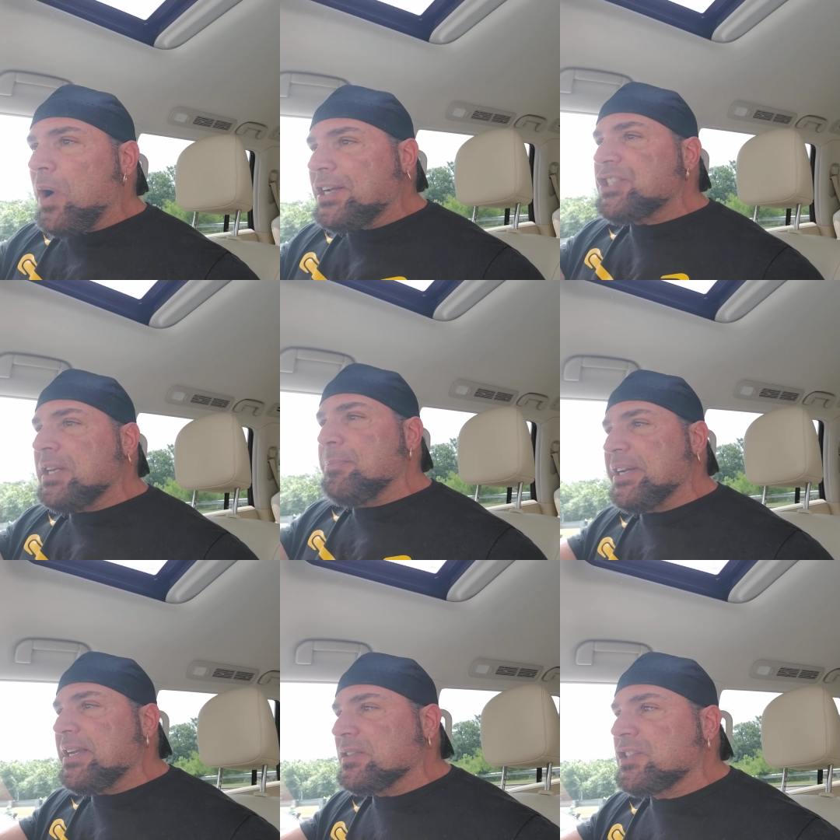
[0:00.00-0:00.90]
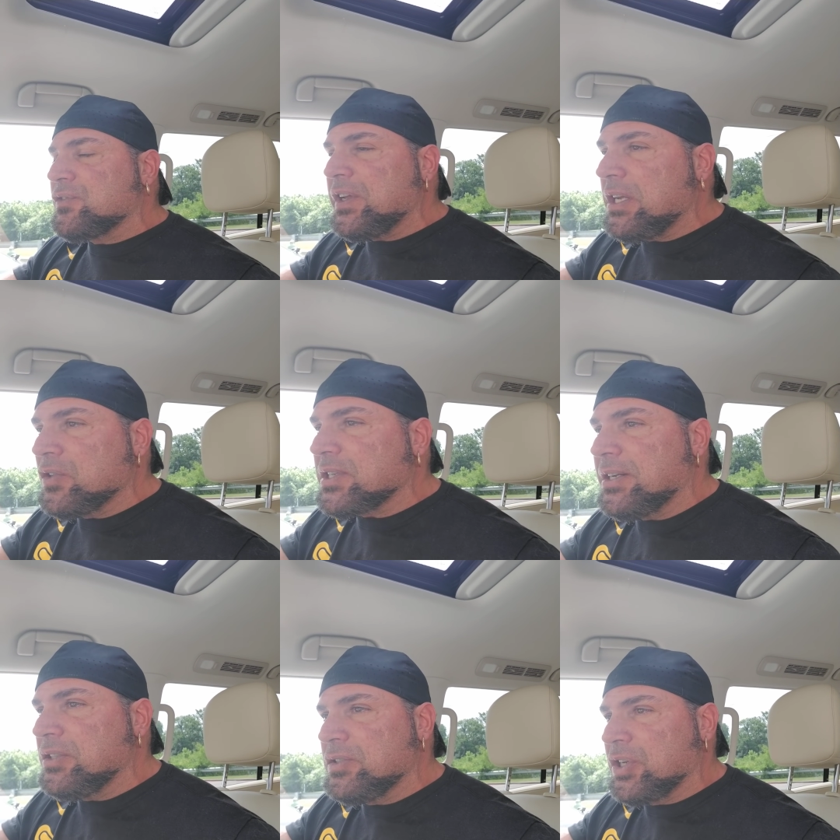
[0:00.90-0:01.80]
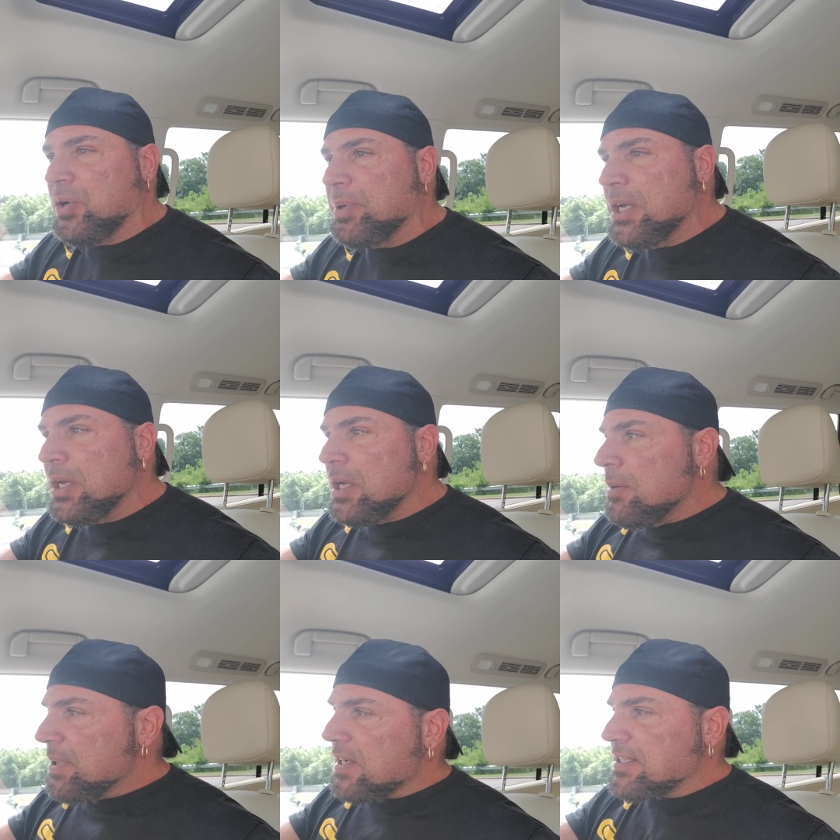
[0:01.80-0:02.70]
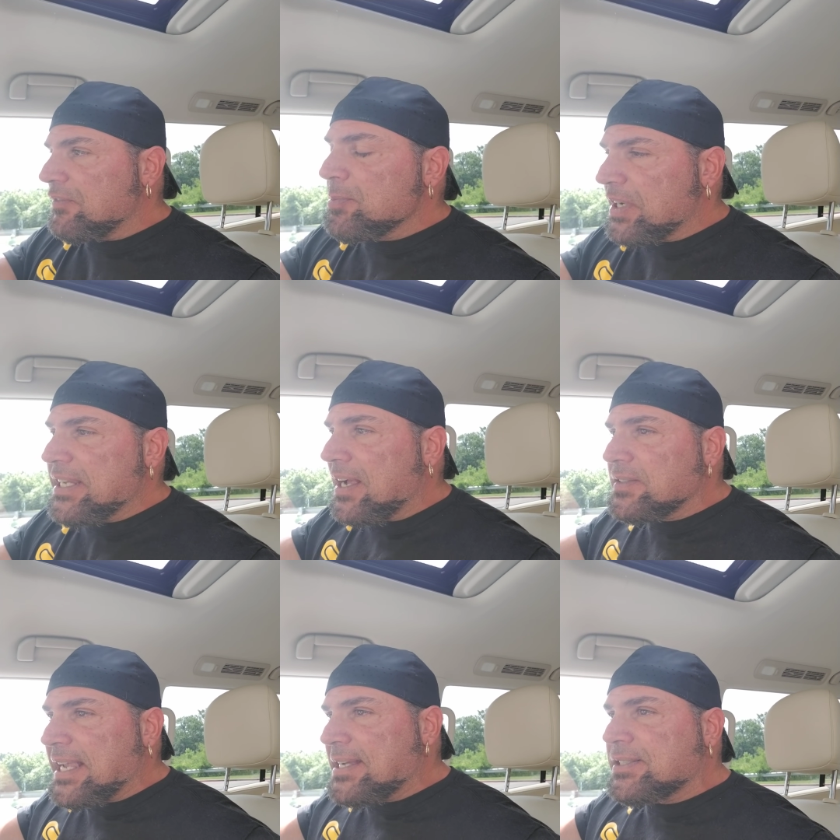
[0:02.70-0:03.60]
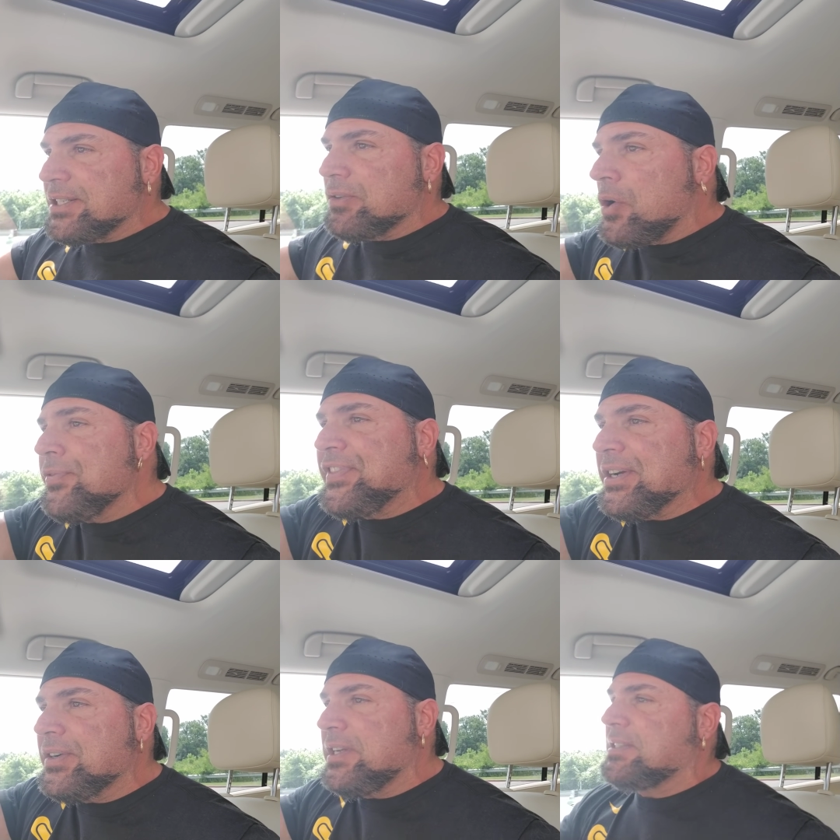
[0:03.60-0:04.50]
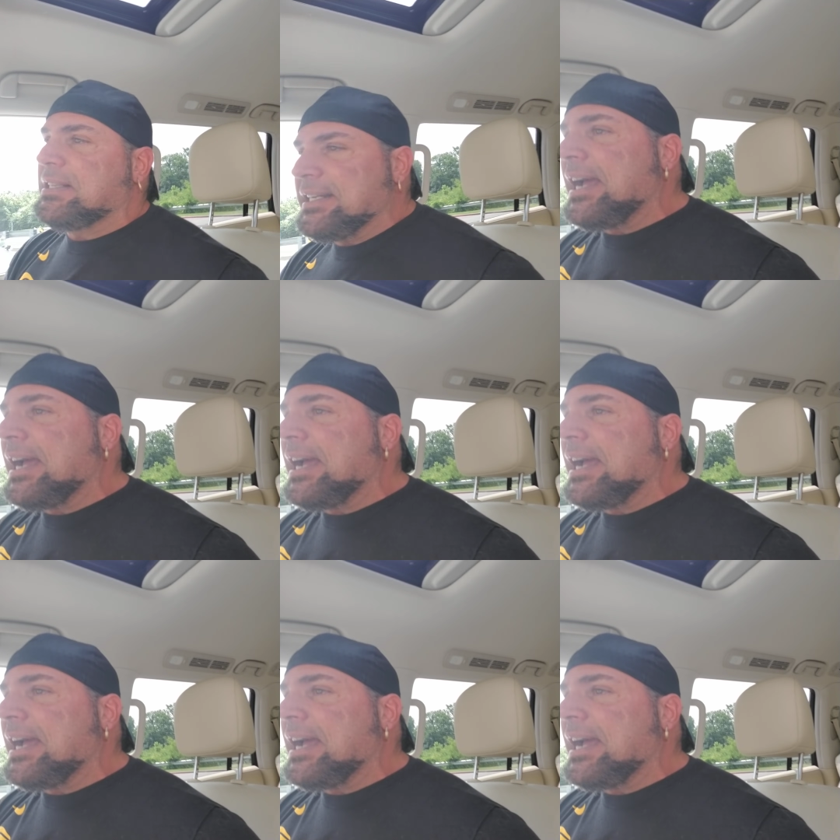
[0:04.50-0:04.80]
watch anybody else's videos on YouTube because everybody else has their own theories and then